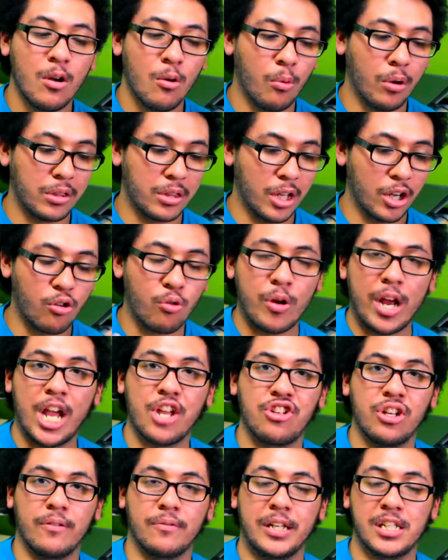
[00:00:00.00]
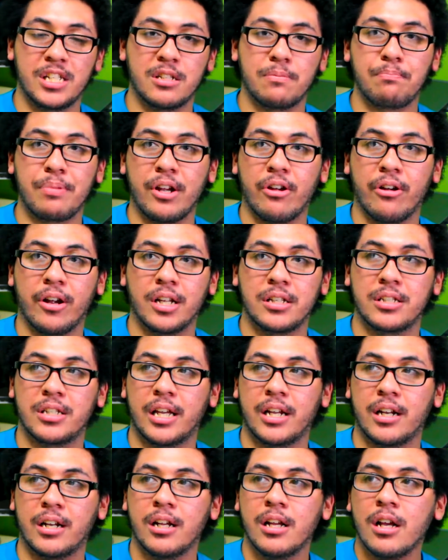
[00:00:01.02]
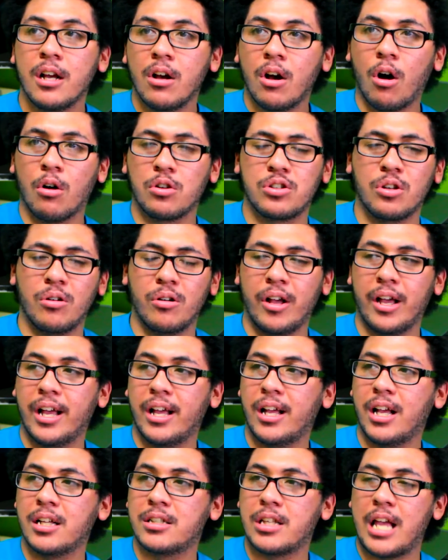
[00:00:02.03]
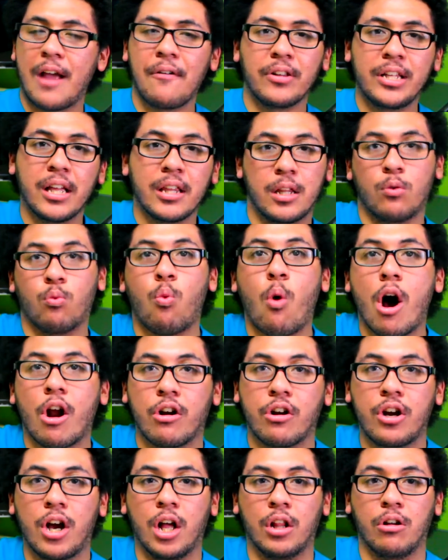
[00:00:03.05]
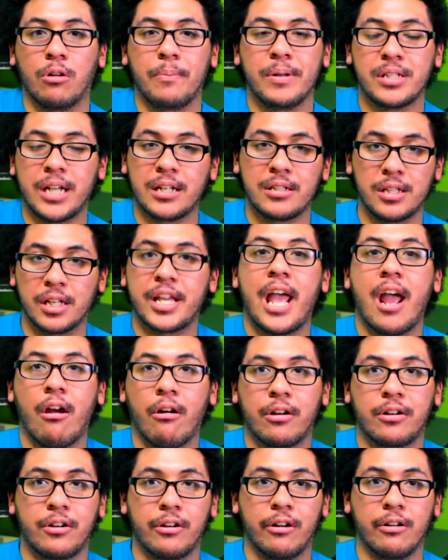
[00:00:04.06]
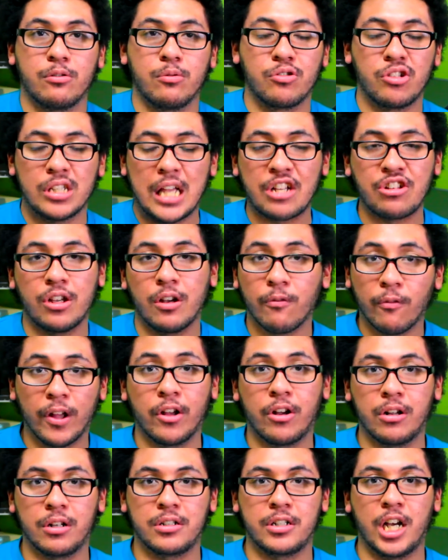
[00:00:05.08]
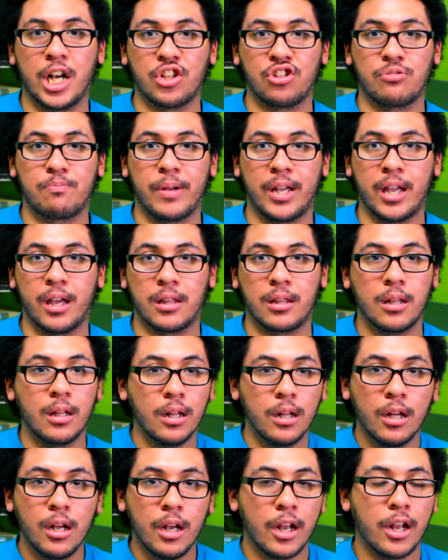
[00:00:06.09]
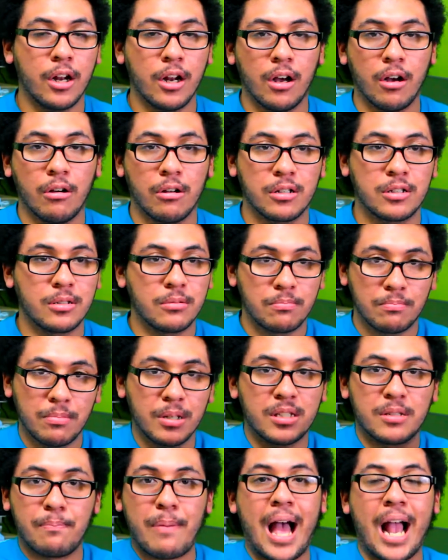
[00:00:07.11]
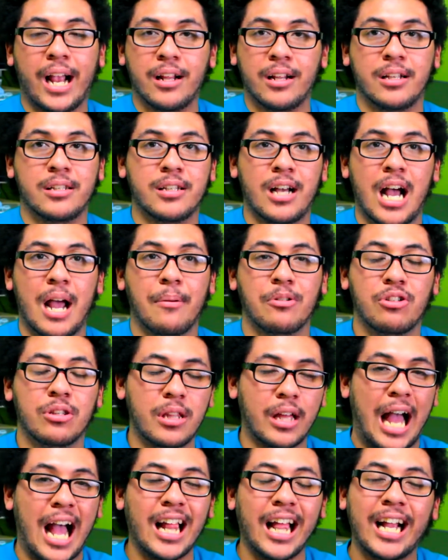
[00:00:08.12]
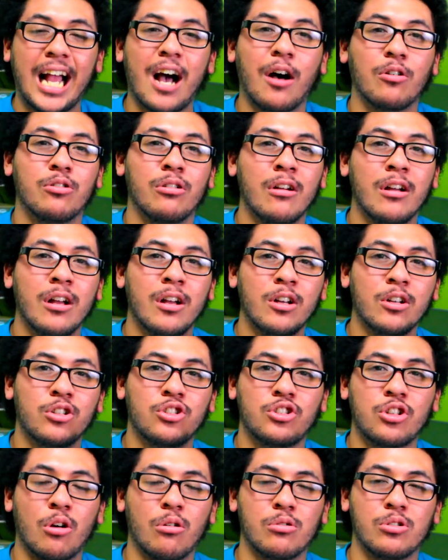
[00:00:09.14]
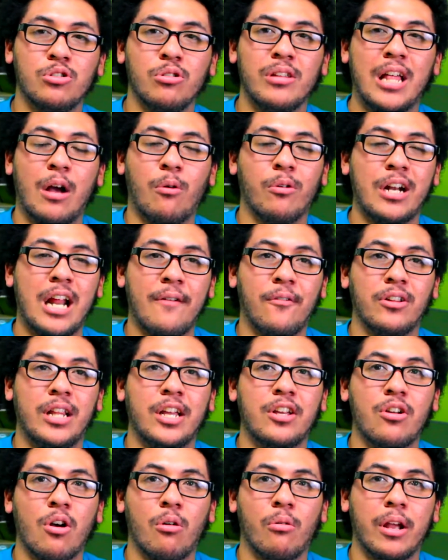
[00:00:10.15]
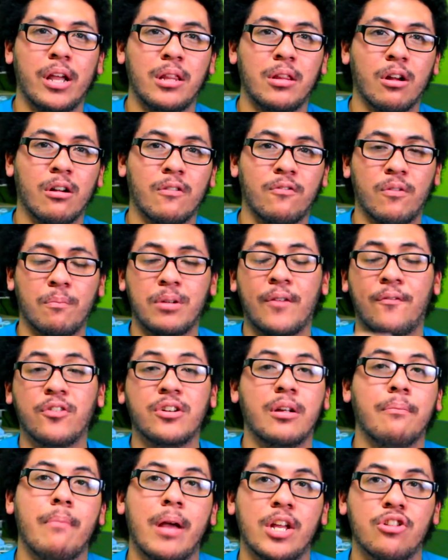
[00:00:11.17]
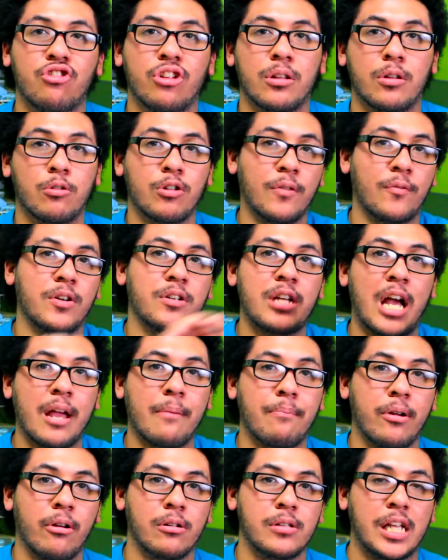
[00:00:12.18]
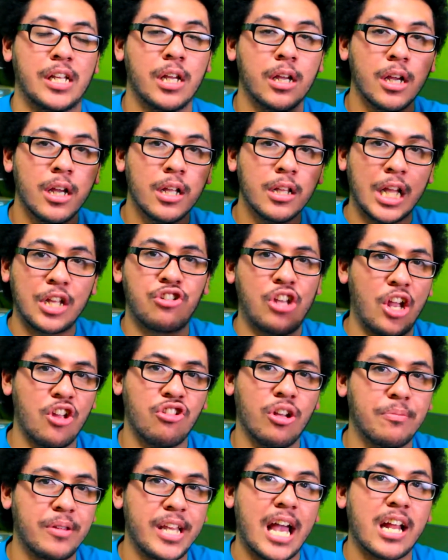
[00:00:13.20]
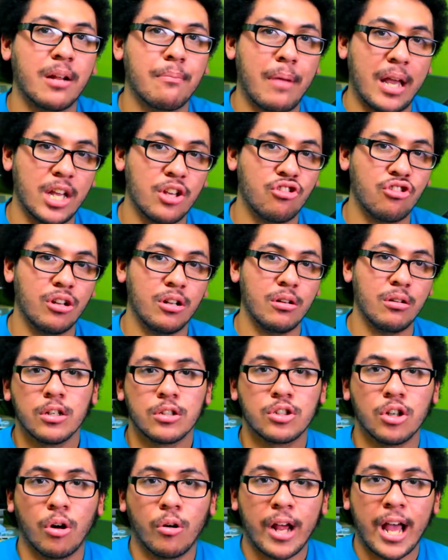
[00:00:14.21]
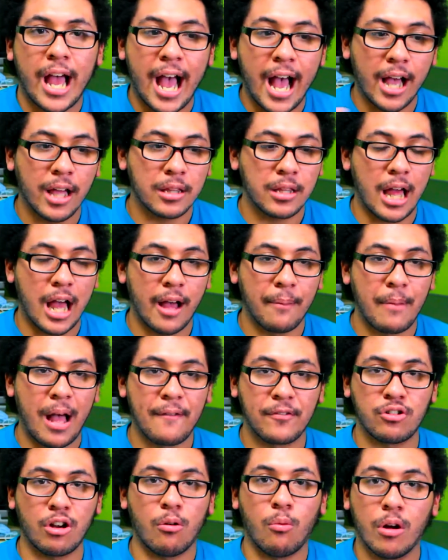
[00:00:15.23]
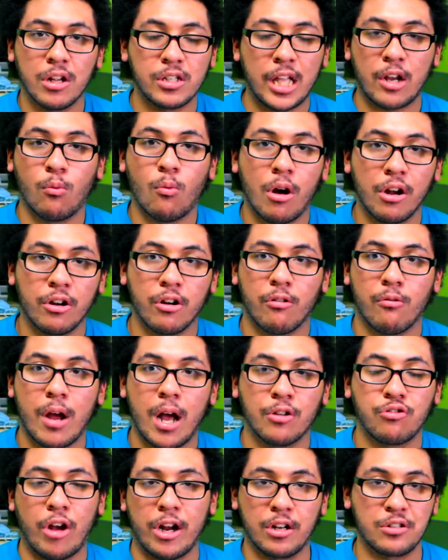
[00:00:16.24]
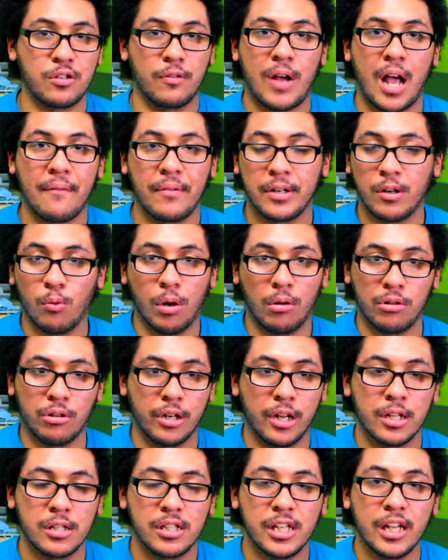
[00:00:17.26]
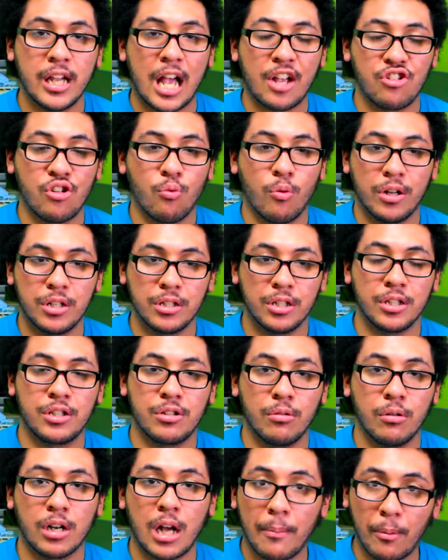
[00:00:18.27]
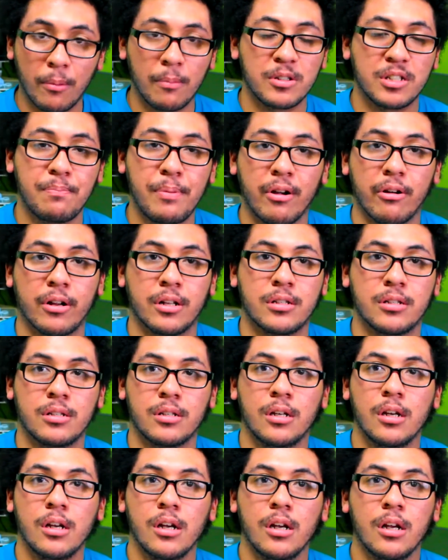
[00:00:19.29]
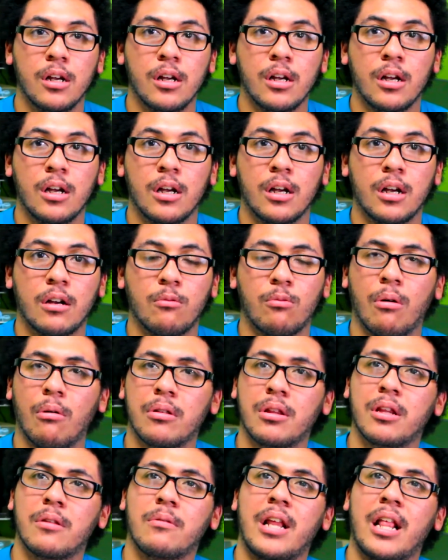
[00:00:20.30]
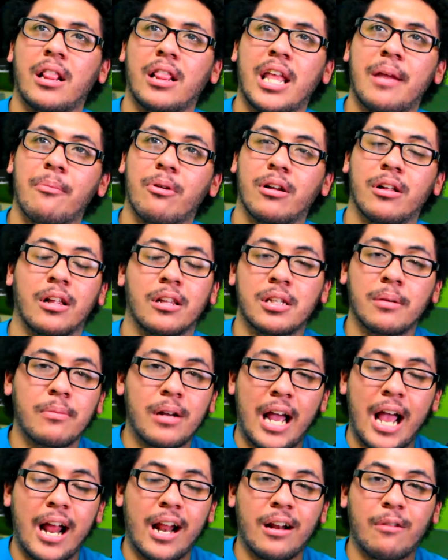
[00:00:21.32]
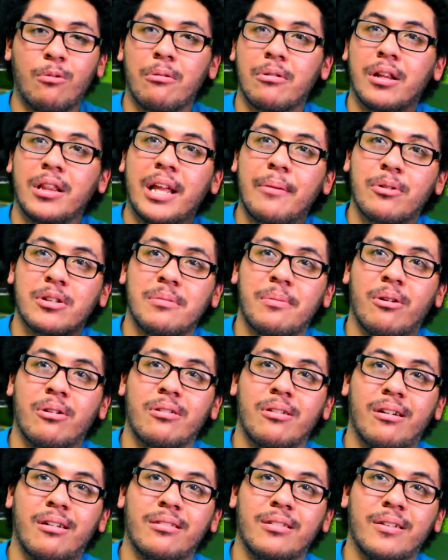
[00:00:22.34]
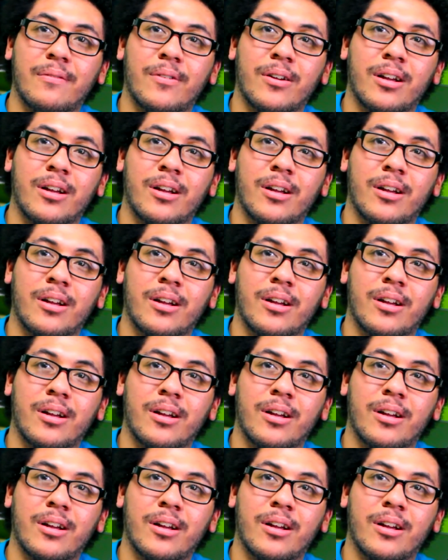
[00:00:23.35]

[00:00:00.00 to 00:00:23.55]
with the creation of these spirits, and also everything is in watercolor besides the characters, which is actually a really good touch because, you know, it's back in the time. I like how shows do that whenever they go either from different dimensions or different time periods. They change up the animation. So yeah, as Avatar 1 is like wandering around trying to survive in the wilderness, he actually runs into a couple of spirits. What was this lemur? What was the lemur spirit called?